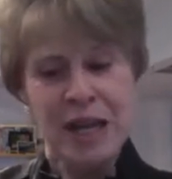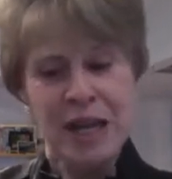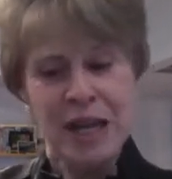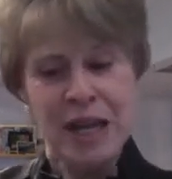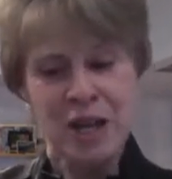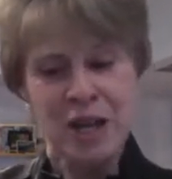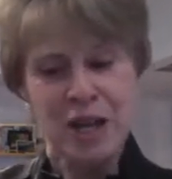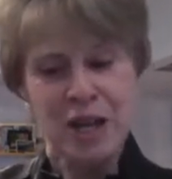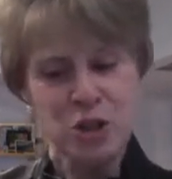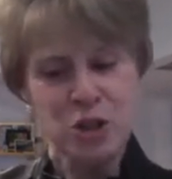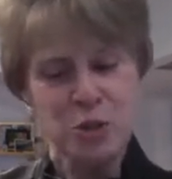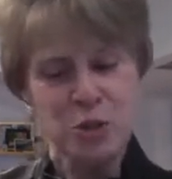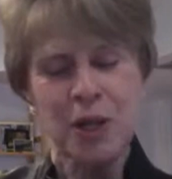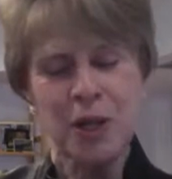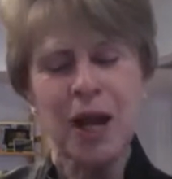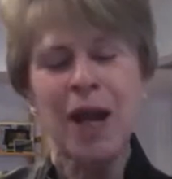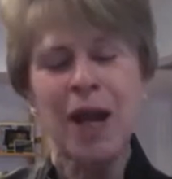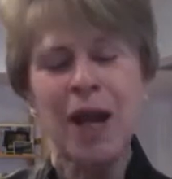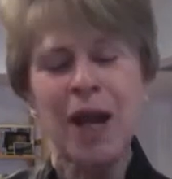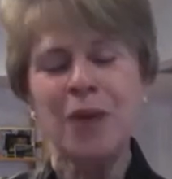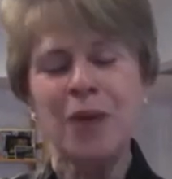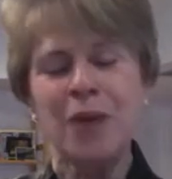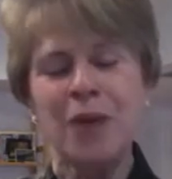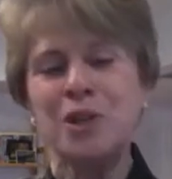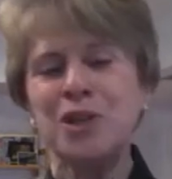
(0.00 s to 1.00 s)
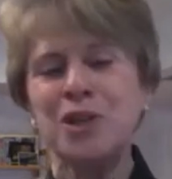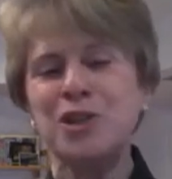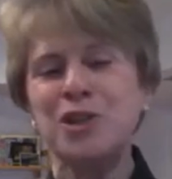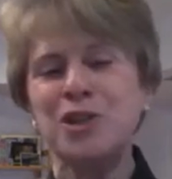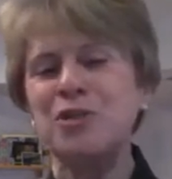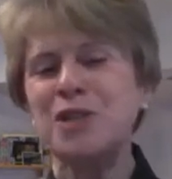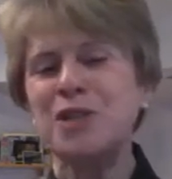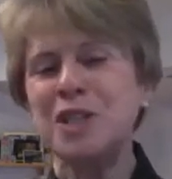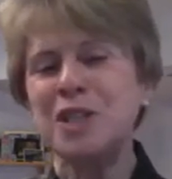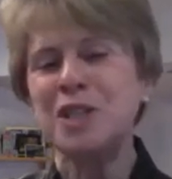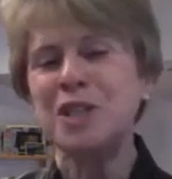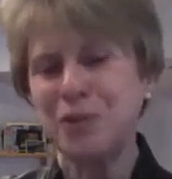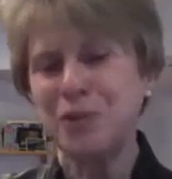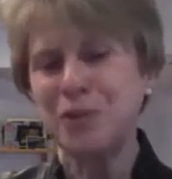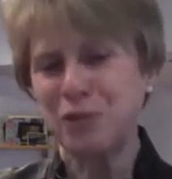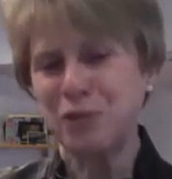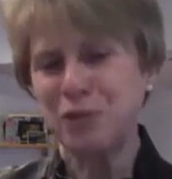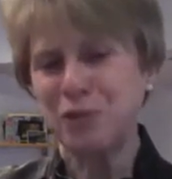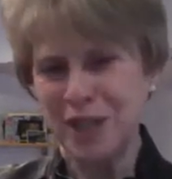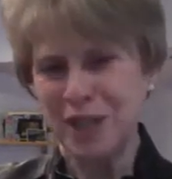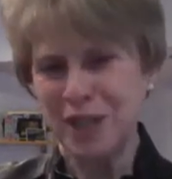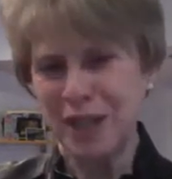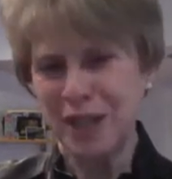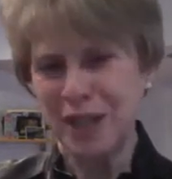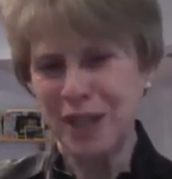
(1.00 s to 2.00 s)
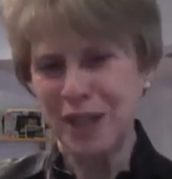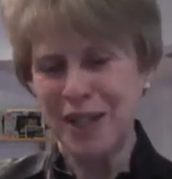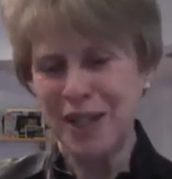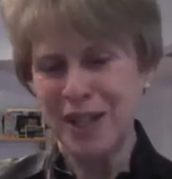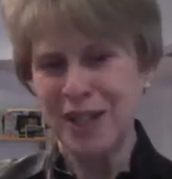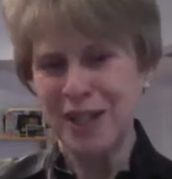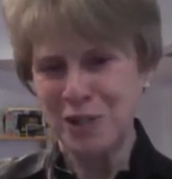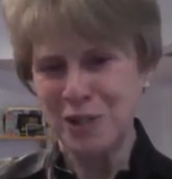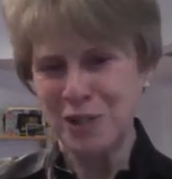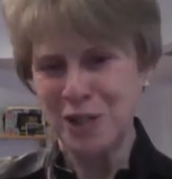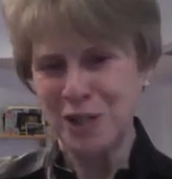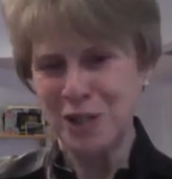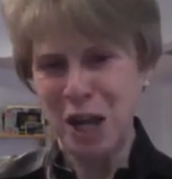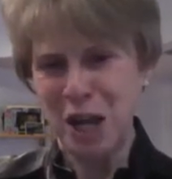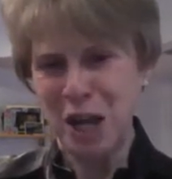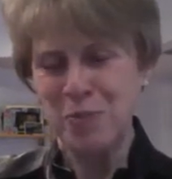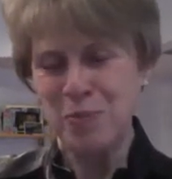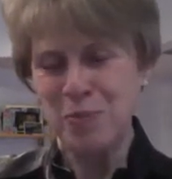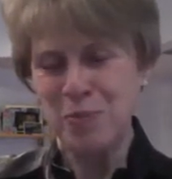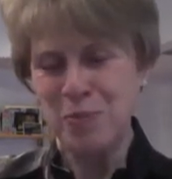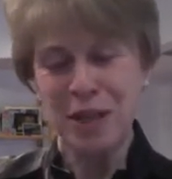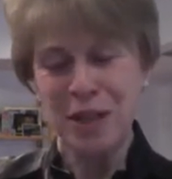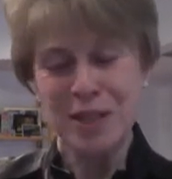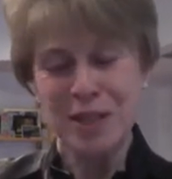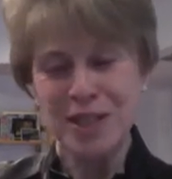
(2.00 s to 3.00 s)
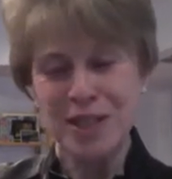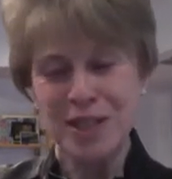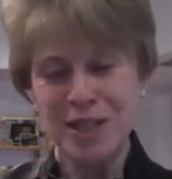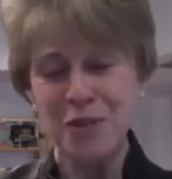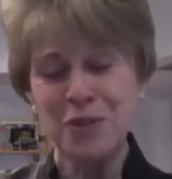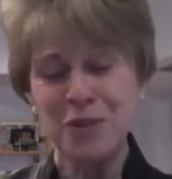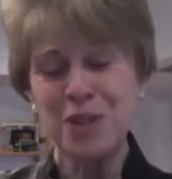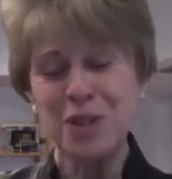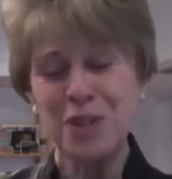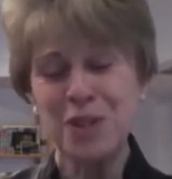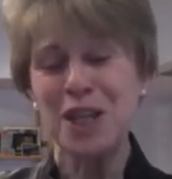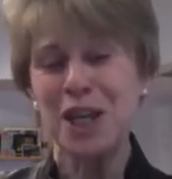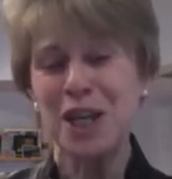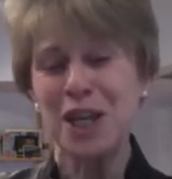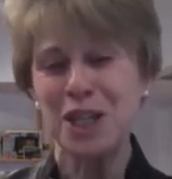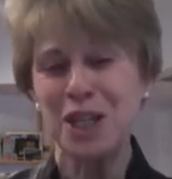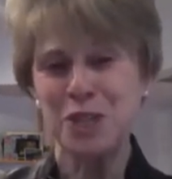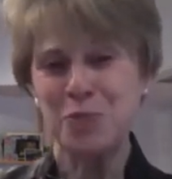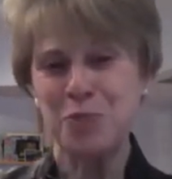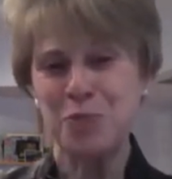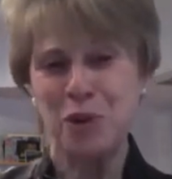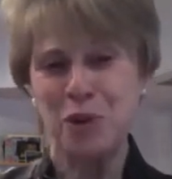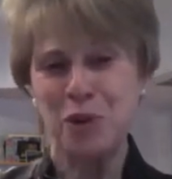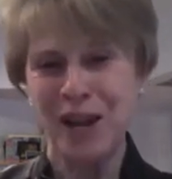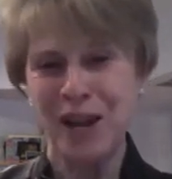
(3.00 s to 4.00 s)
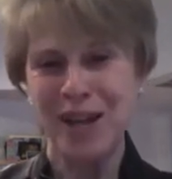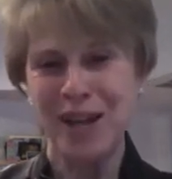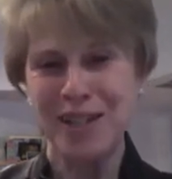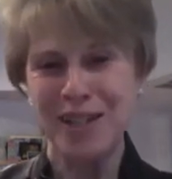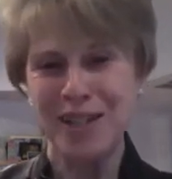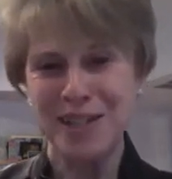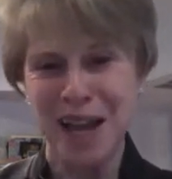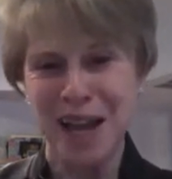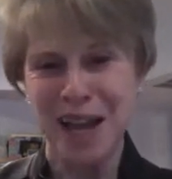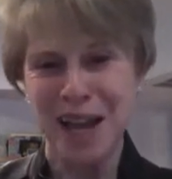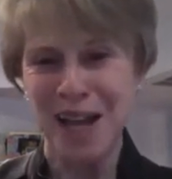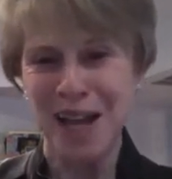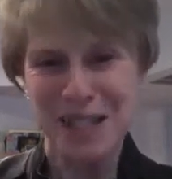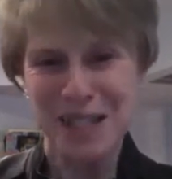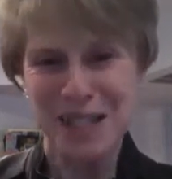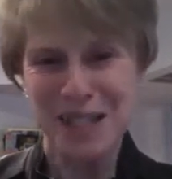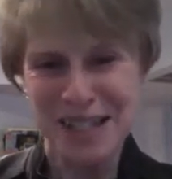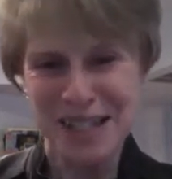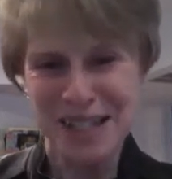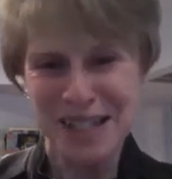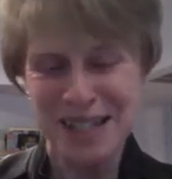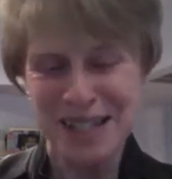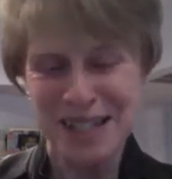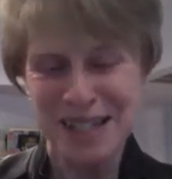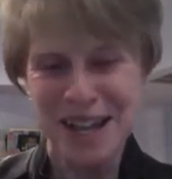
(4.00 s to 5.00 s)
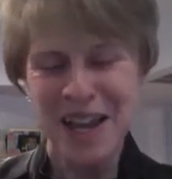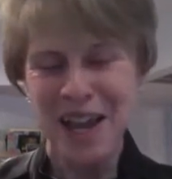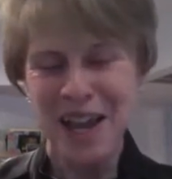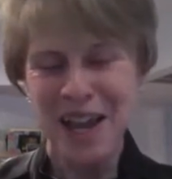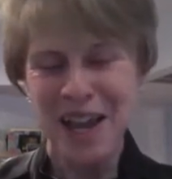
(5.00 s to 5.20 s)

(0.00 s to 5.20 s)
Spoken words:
here's what I would do differently another time, because even the expert has ideas,